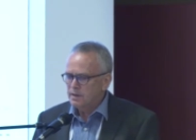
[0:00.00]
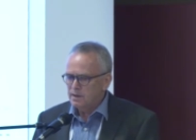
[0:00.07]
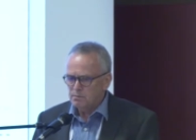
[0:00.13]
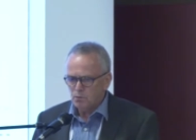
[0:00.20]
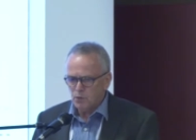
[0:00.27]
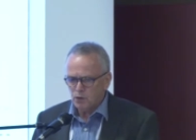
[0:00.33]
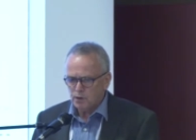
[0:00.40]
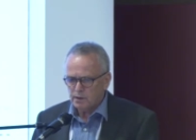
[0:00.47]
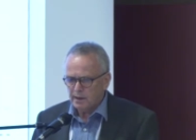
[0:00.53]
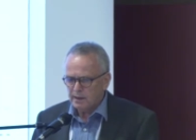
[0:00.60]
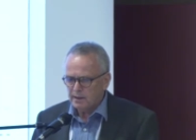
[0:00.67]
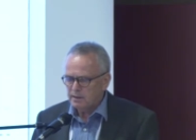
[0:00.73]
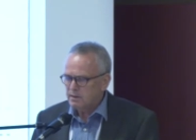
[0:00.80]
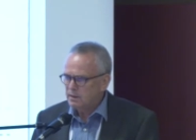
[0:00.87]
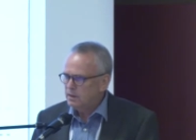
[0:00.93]

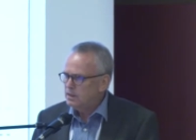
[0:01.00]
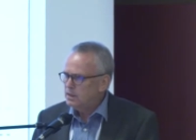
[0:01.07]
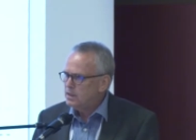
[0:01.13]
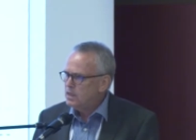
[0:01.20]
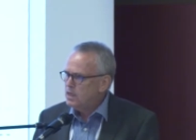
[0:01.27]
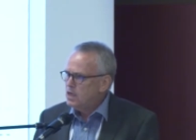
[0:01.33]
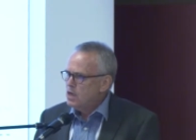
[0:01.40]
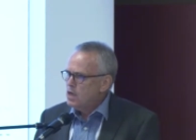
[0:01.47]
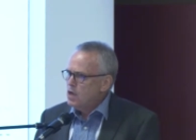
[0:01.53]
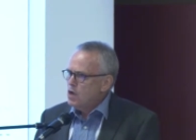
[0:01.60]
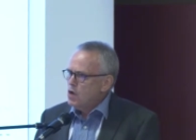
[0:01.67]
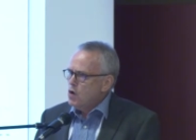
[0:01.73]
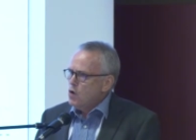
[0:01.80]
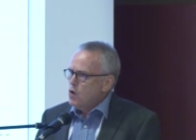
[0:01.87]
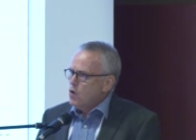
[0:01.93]
mortality
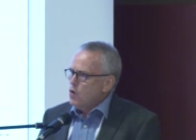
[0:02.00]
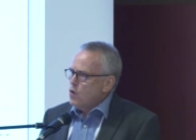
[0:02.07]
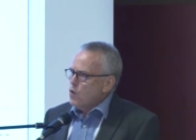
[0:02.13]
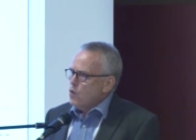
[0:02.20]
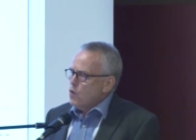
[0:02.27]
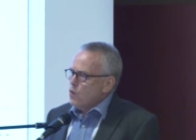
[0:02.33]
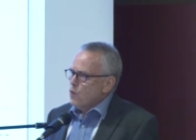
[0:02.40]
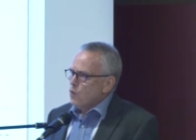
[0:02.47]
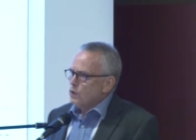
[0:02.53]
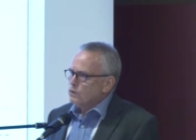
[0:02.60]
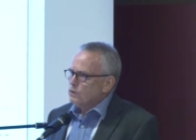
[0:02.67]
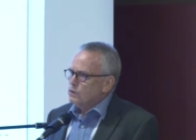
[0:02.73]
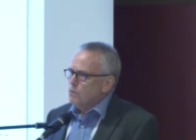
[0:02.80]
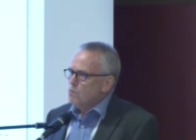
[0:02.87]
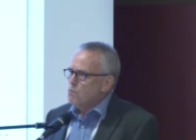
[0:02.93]

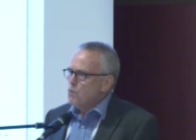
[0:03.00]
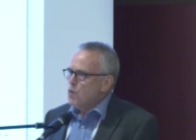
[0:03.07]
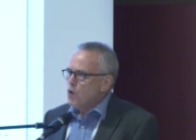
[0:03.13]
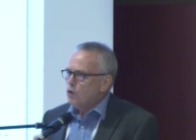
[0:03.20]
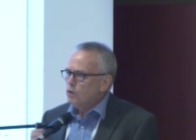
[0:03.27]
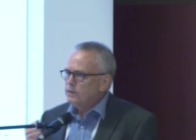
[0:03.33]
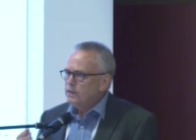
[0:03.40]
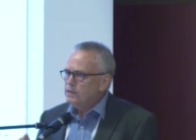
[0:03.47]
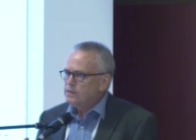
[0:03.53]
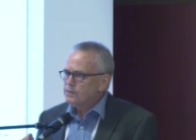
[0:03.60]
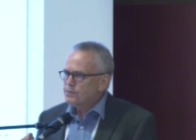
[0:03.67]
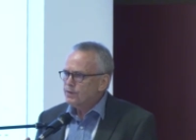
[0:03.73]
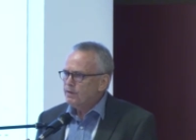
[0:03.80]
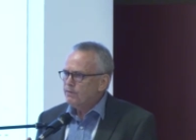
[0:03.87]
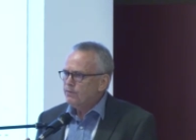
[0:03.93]
was more than
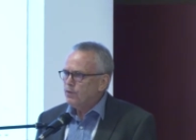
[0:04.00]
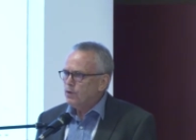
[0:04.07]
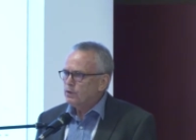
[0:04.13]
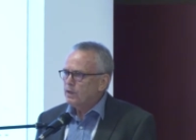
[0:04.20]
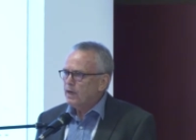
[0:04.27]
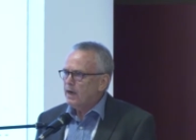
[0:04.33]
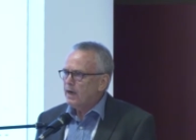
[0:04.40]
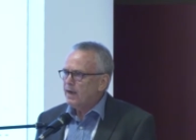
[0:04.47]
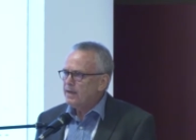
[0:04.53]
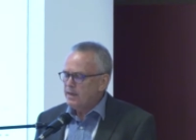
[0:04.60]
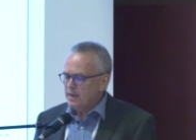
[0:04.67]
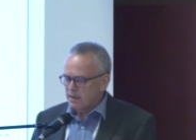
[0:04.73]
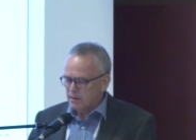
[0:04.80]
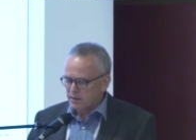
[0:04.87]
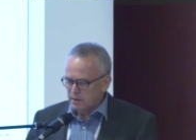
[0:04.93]
3-fold
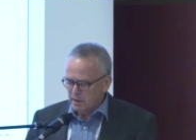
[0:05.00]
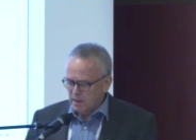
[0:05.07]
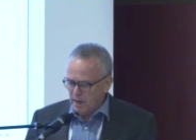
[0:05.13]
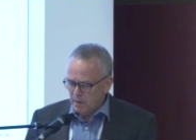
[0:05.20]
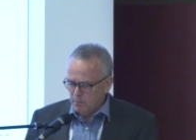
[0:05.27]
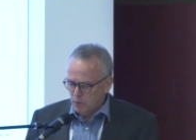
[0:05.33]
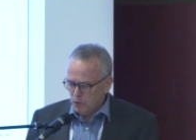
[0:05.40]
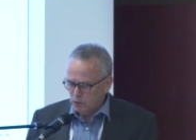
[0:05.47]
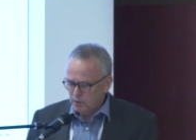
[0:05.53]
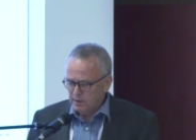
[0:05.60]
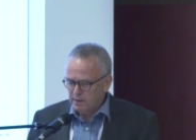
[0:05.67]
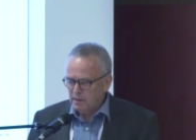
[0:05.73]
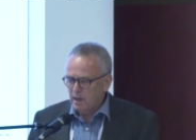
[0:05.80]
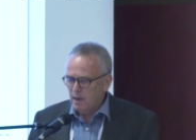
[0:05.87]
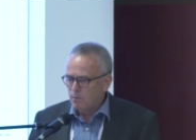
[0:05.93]
higher
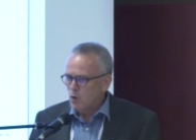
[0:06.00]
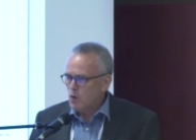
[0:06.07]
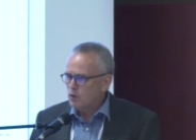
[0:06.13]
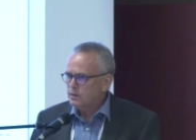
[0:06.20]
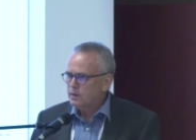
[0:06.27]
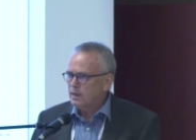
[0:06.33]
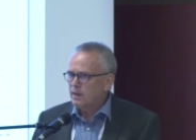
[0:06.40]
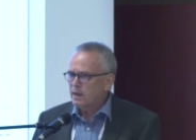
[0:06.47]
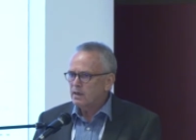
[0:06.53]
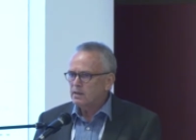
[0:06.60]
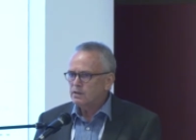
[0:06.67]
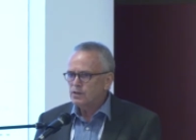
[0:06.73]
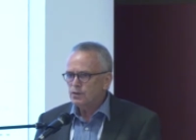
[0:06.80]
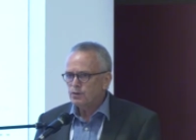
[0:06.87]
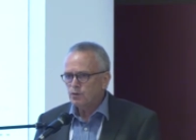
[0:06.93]
among the
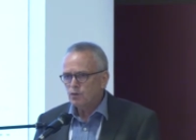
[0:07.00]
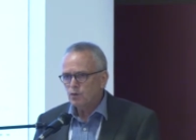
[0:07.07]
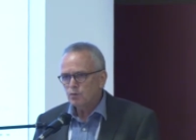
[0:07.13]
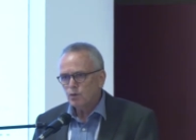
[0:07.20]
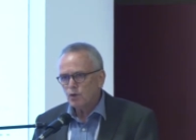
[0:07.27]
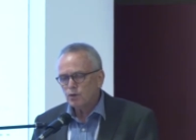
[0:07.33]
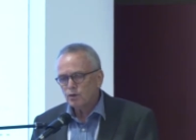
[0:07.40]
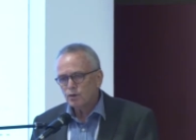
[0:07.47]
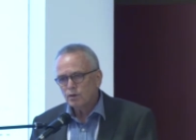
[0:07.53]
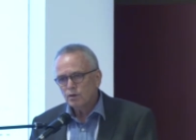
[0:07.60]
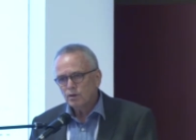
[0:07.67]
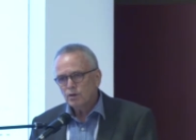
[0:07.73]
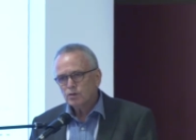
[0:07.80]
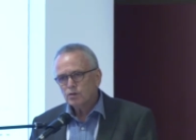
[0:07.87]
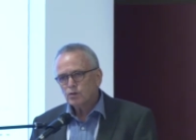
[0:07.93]
larger tumor.
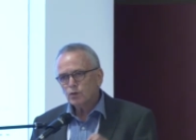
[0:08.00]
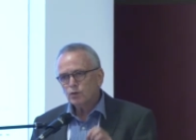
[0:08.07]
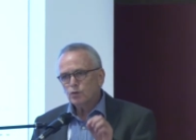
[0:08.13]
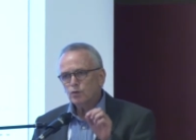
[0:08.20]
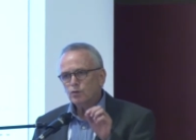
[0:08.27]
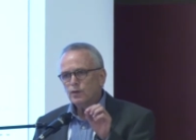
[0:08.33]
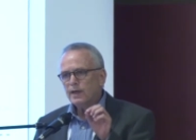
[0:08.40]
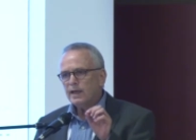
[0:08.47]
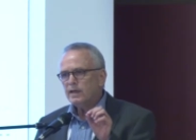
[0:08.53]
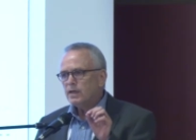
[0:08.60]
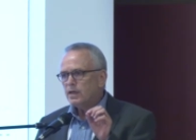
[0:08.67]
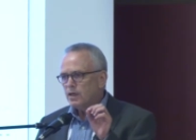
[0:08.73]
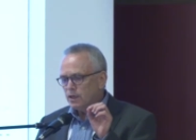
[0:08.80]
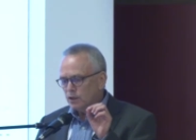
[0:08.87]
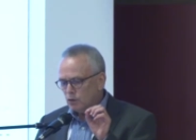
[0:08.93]
So today,
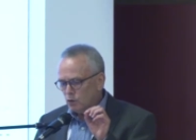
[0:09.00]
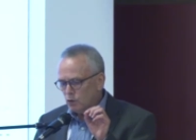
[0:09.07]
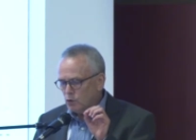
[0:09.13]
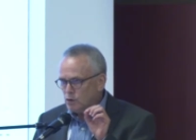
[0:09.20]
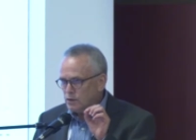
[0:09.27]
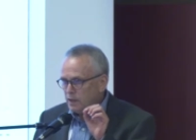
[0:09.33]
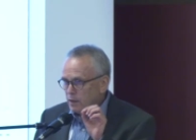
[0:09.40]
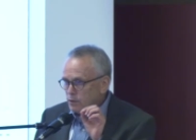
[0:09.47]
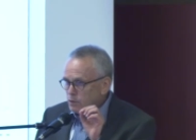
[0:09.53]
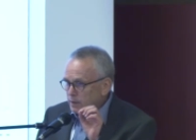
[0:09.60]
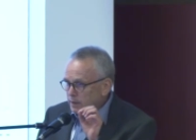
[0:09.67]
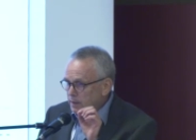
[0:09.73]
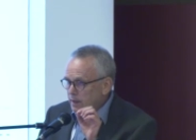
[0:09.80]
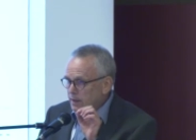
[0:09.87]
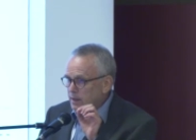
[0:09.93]
in
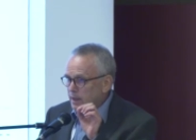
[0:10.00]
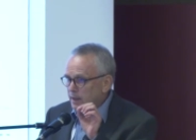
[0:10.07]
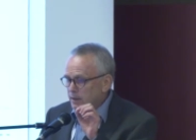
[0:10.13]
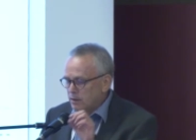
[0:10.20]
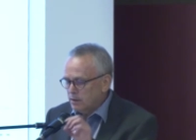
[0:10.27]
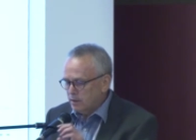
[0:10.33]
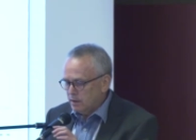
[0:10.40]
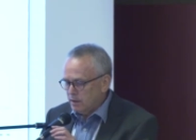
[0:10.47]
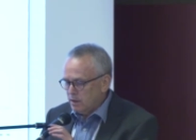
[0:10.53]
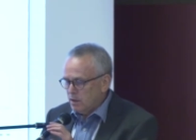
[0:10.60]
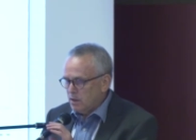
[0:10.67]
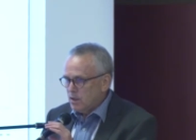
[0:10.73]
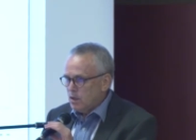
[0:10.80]
2019,